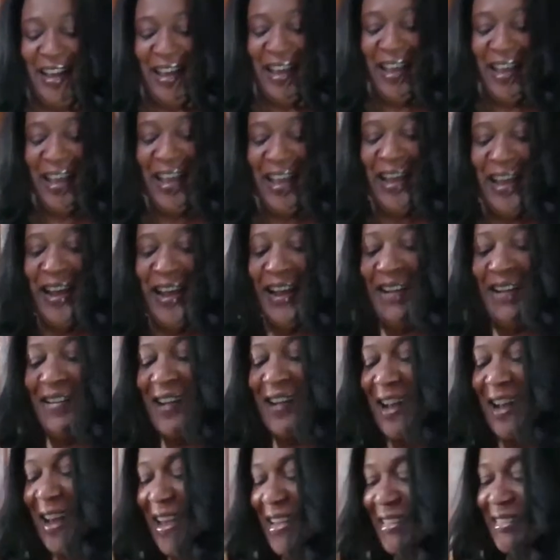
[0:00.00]
All
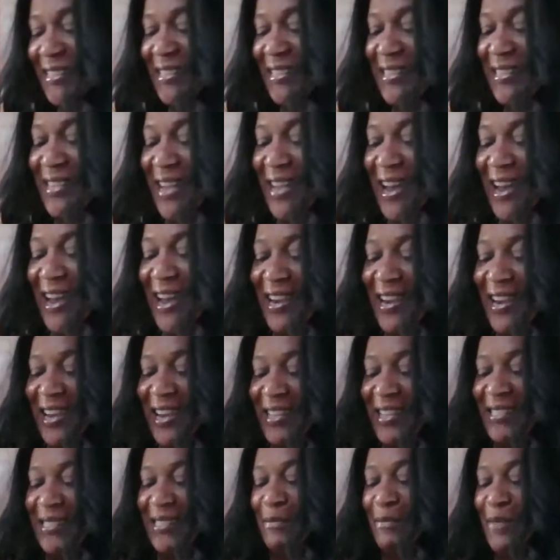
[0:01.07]
right, I
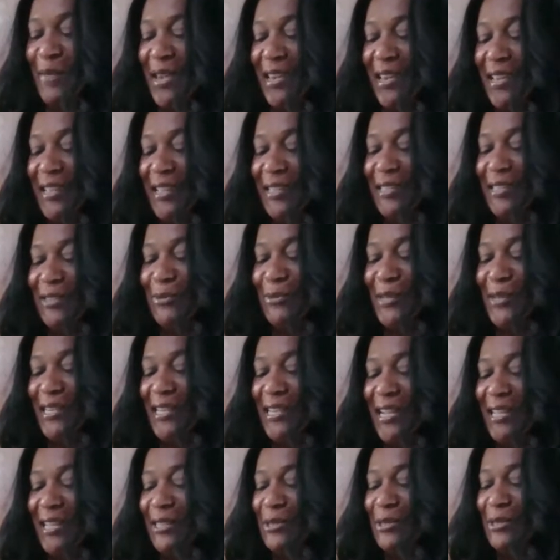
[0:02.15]
like to make it with
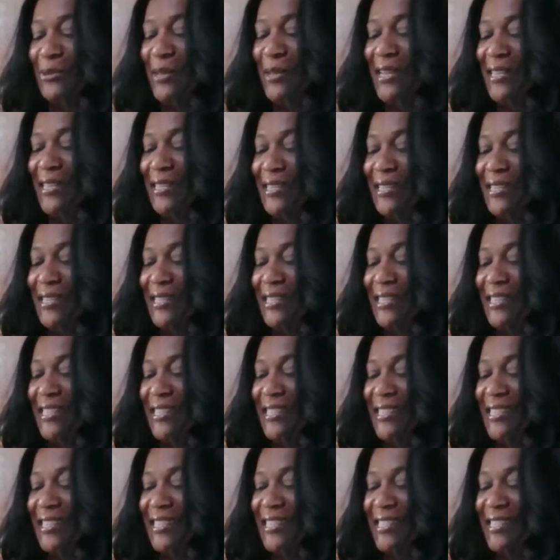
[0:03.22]
a
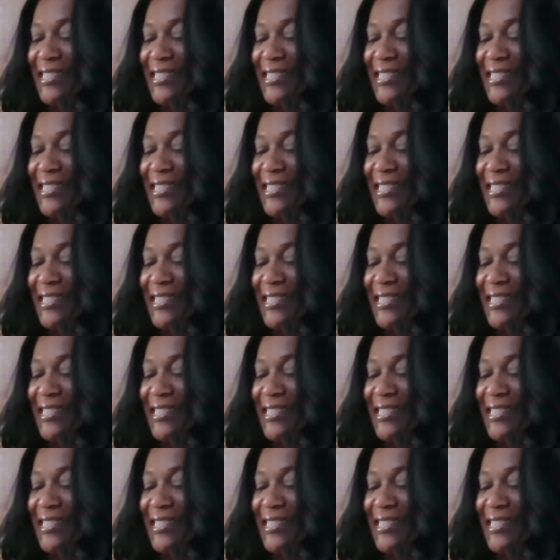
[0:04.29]
twist.